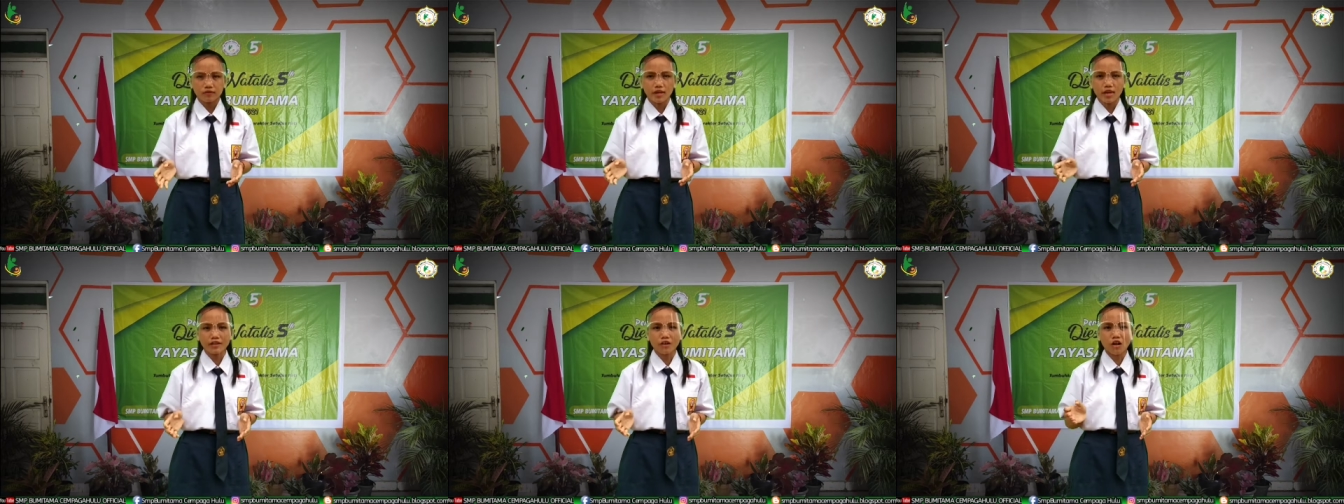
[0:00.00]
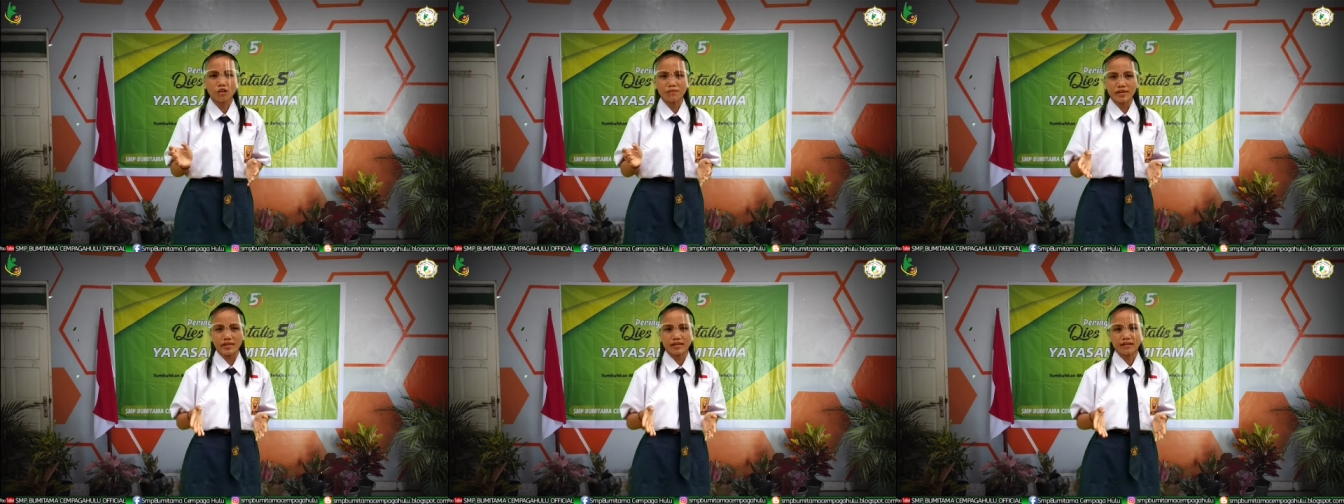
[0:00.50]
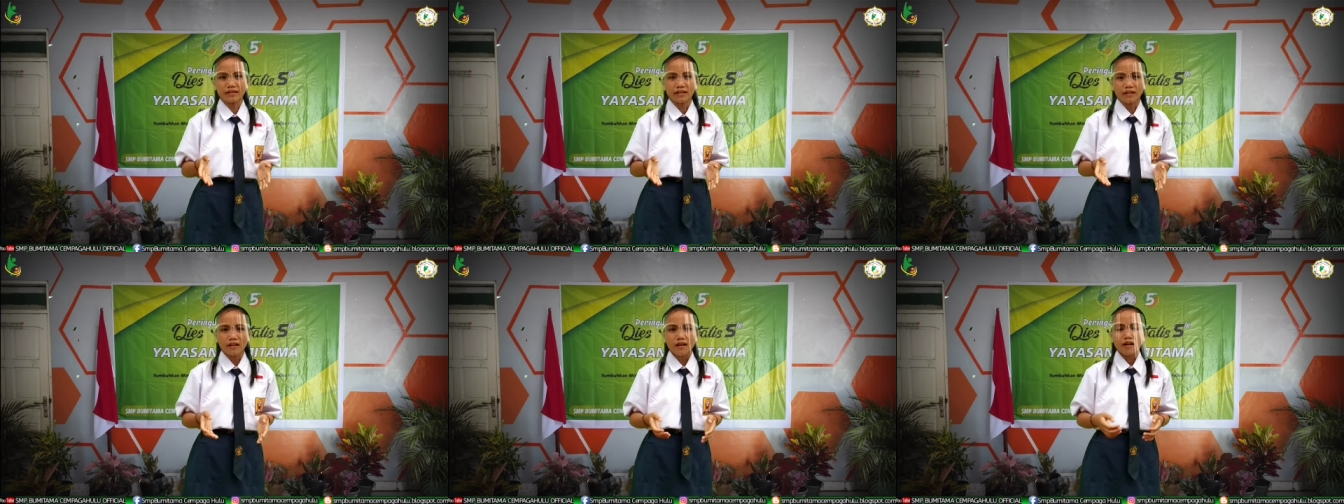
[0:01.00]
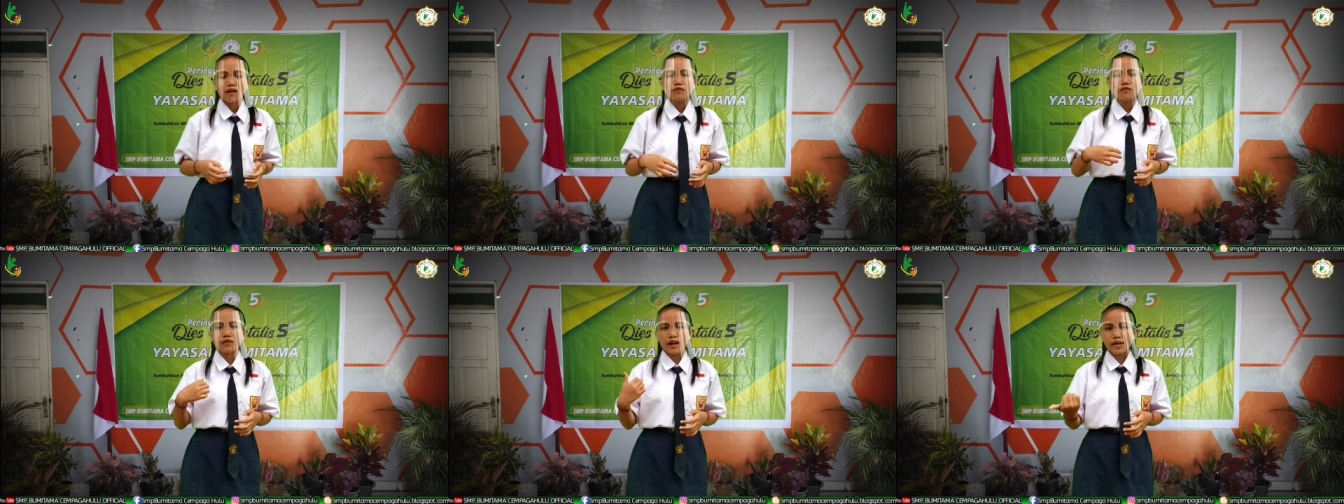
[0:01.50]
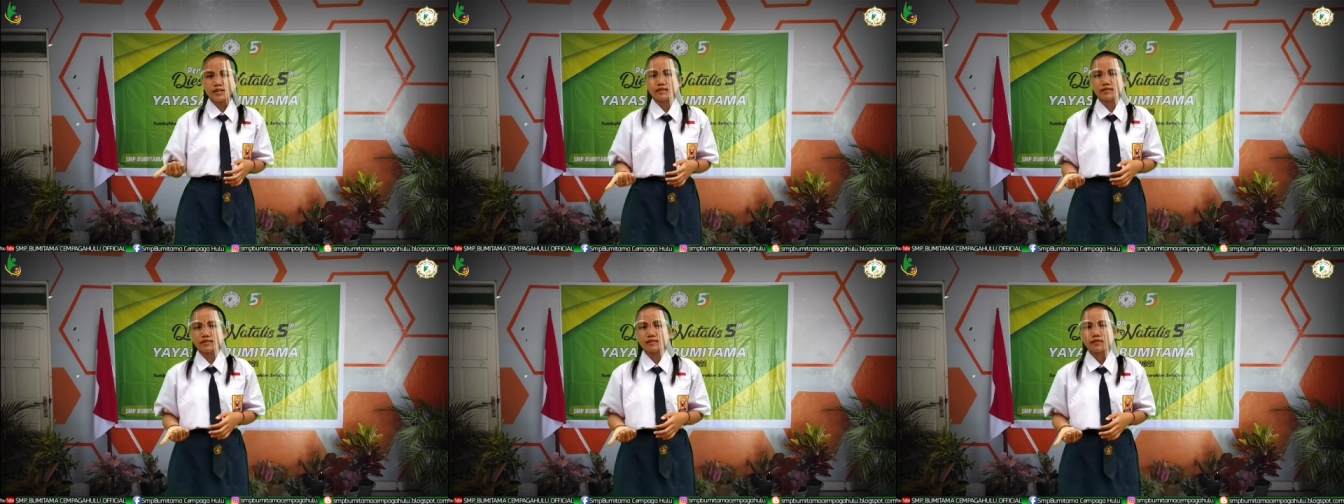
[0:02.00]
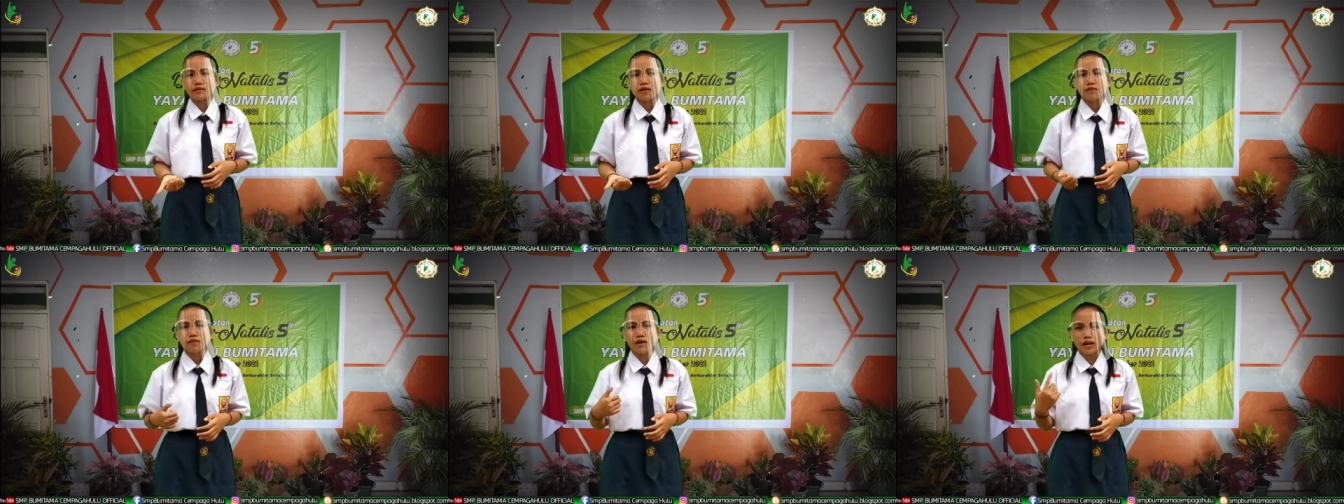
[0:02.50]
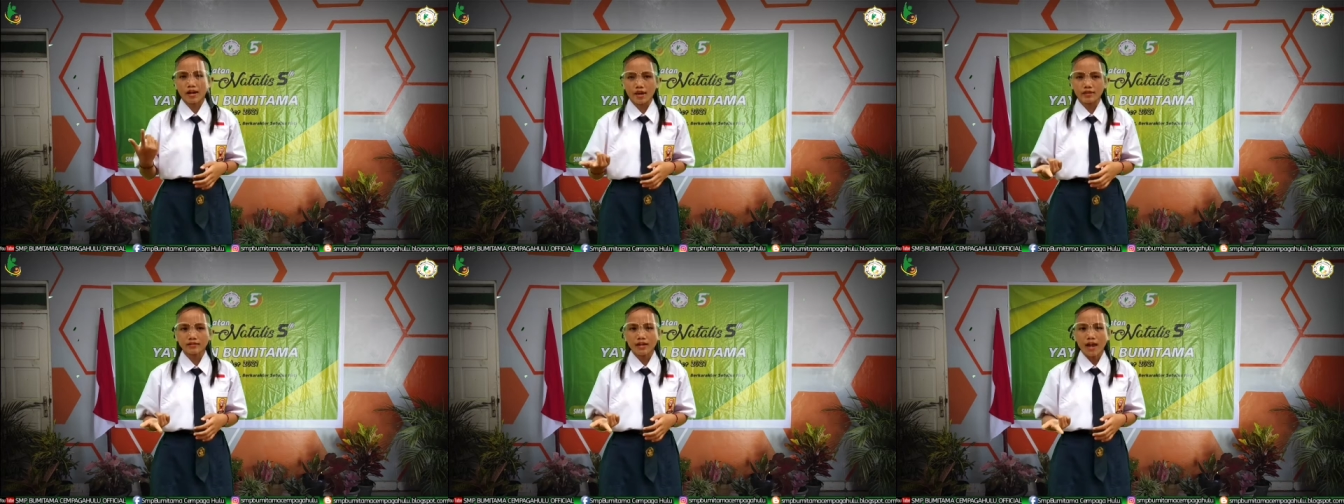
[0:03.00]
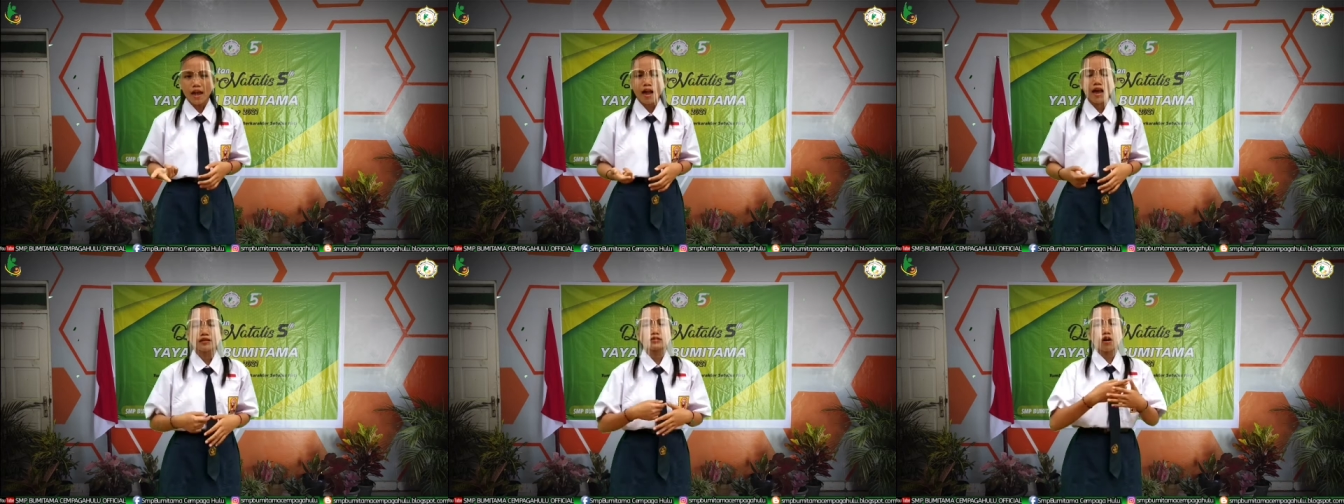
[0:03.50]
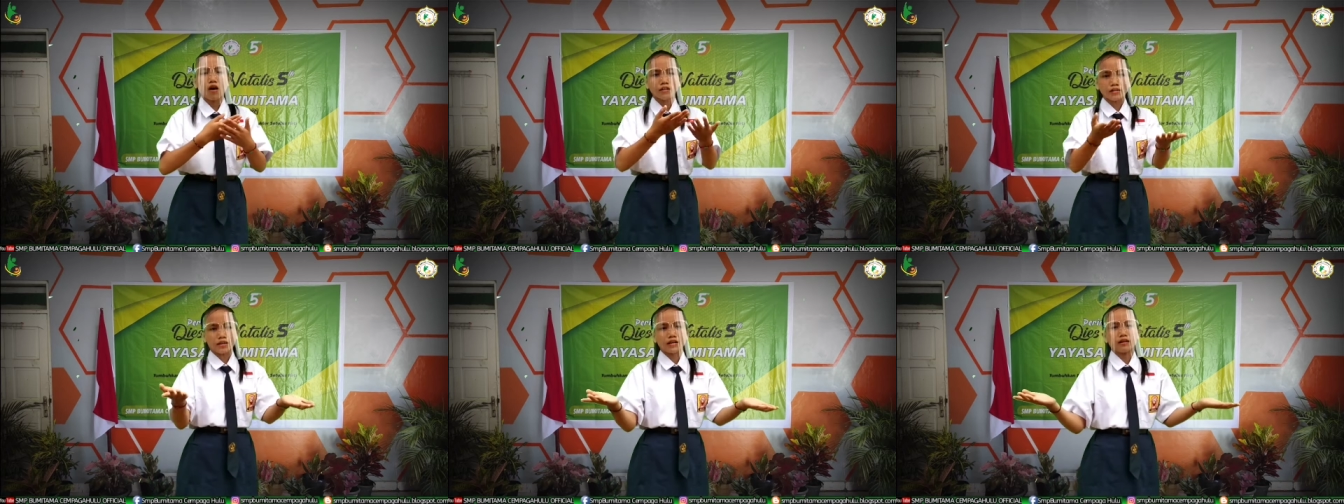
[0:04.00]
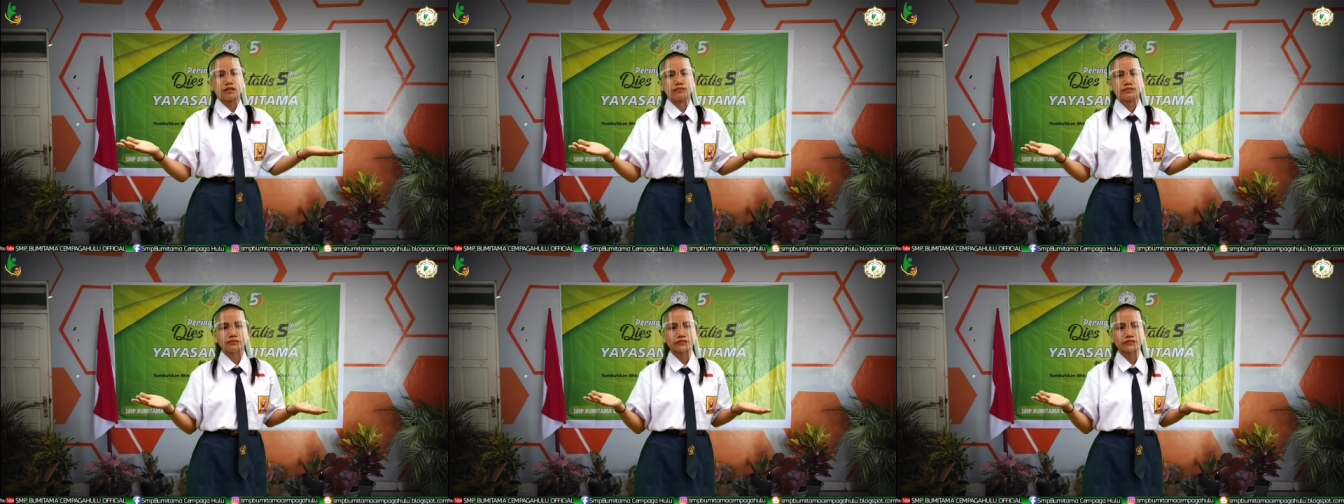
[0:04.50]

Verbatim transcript: they could be friends, parents, and others.